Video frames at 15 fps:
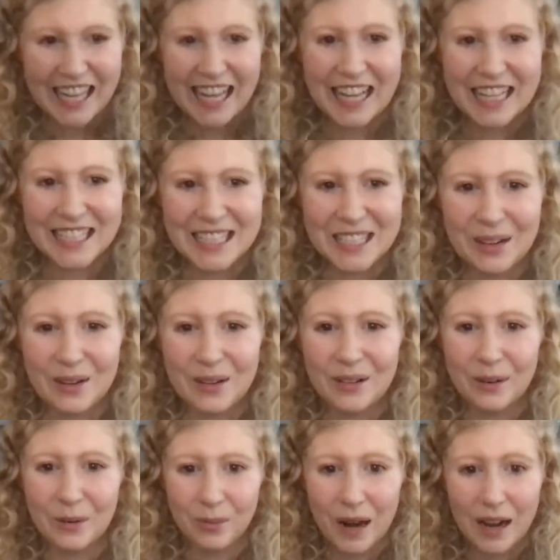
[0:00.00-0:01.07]
And
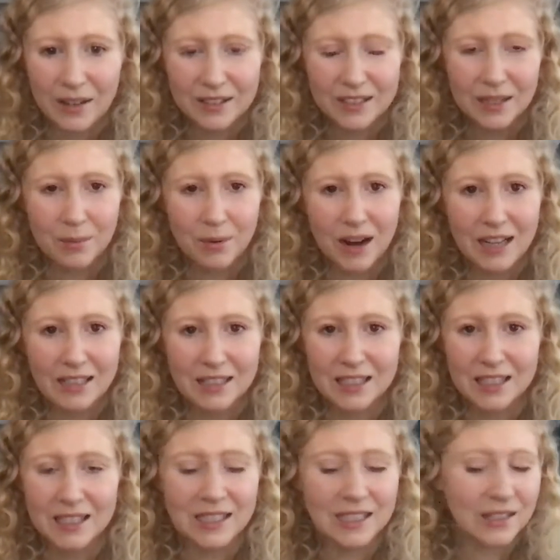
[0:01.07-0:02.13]
so, grounding
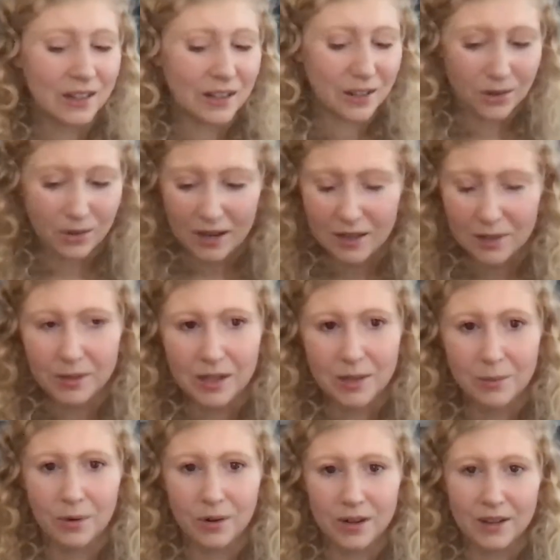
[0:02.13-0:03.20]
practices are incredibly
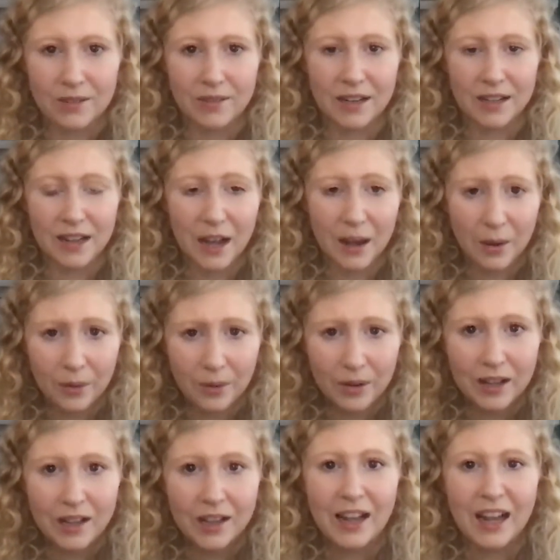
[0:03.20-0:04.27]
important right now,
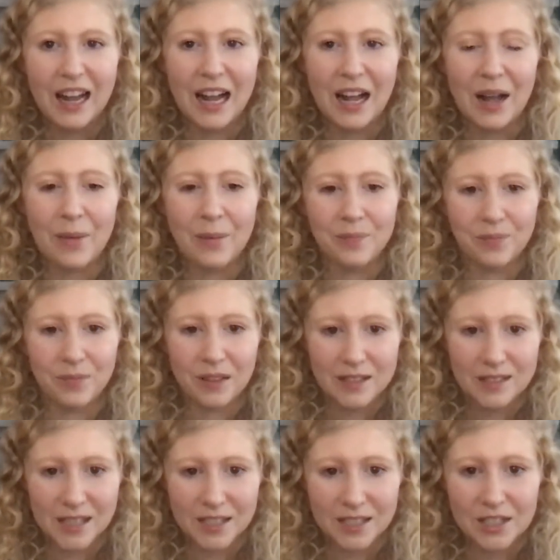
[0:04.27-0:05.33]
um,
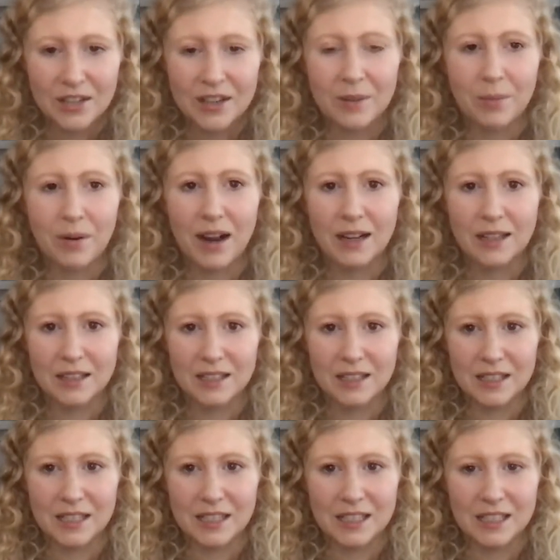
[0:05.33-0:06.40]
centering
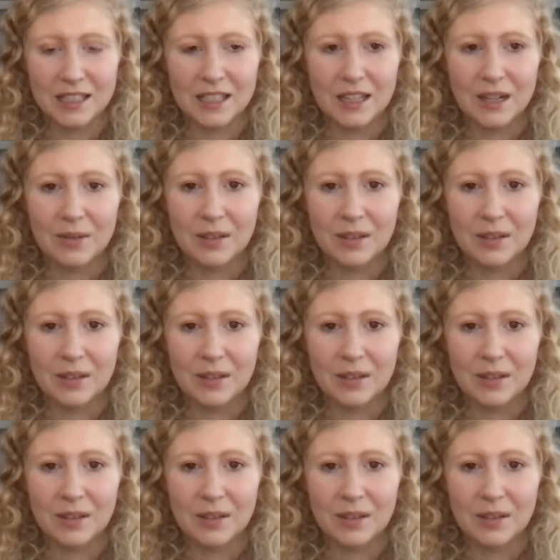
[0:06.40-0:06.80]
practices.